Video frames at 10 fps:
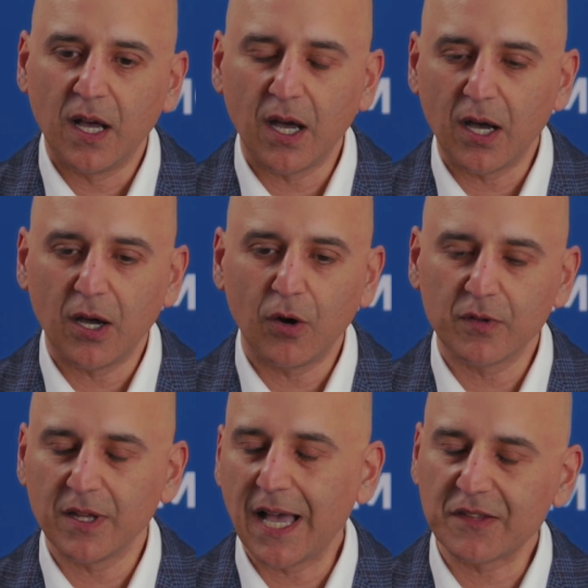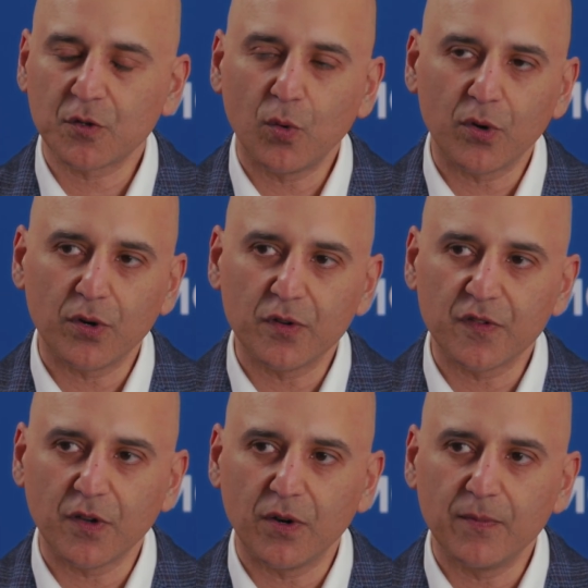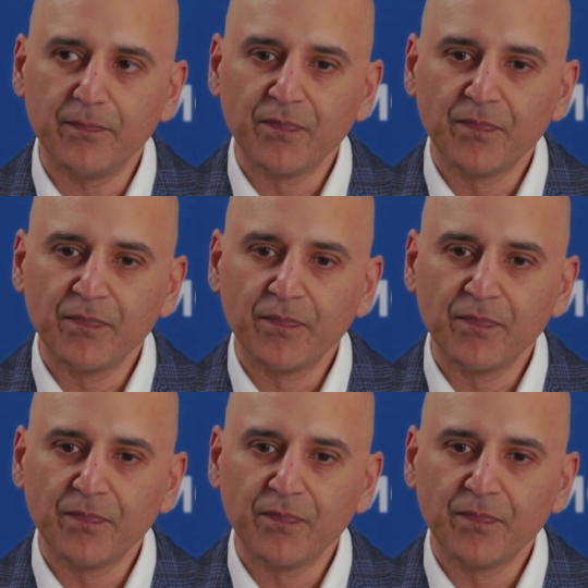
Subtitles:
over the last quarter or so.